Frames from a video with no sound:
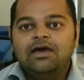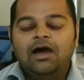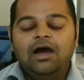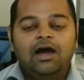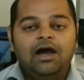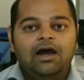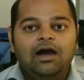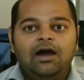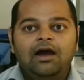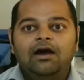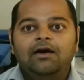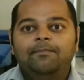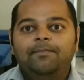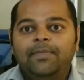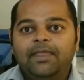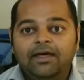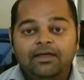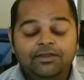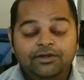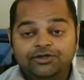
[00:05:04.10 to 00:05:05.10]

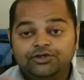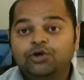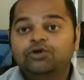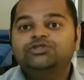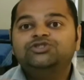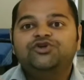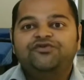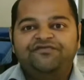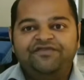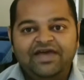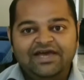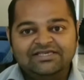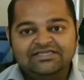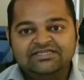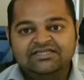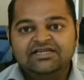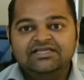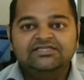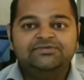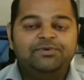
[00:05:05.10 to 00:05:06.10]
The road traffic
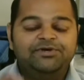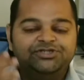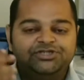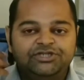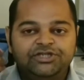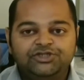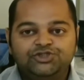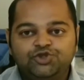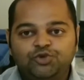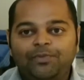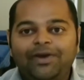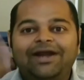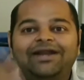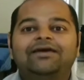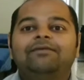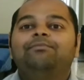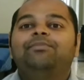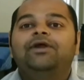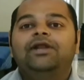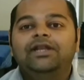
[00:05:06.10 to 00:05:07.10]
accidents, especially the
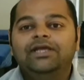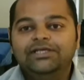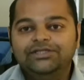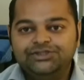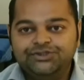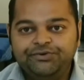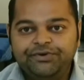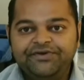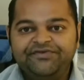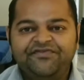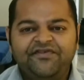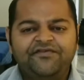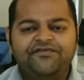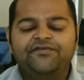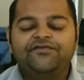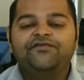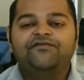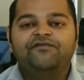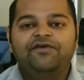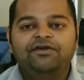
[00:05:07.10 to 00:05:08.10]
traumatic brain injuries, this
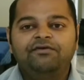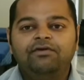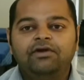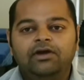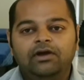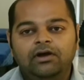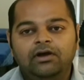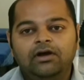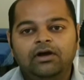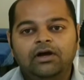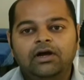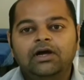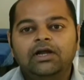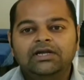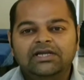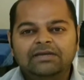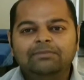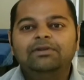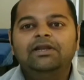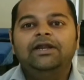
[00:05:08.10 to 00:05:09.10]
is a very
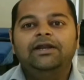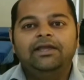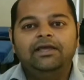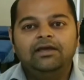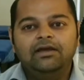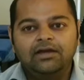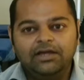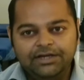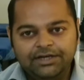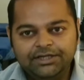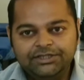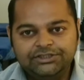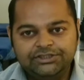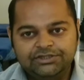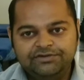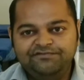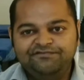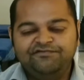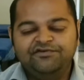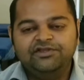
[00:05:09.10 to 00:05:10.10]
debilitating
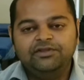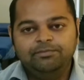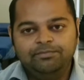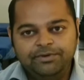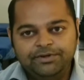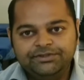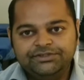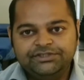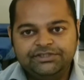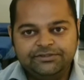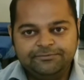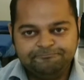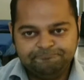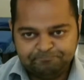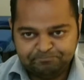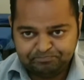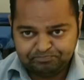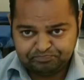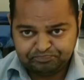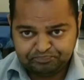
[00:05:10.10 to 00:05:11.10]
condition for the person.
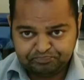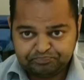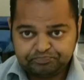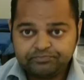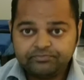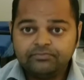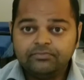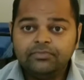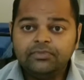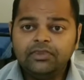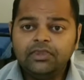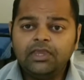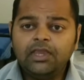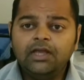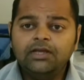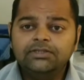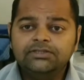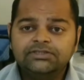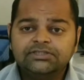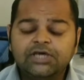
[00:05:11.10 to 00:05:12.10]

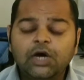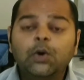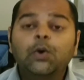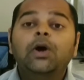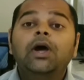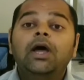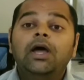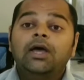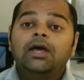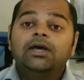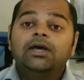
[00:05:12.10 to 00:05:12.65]
So,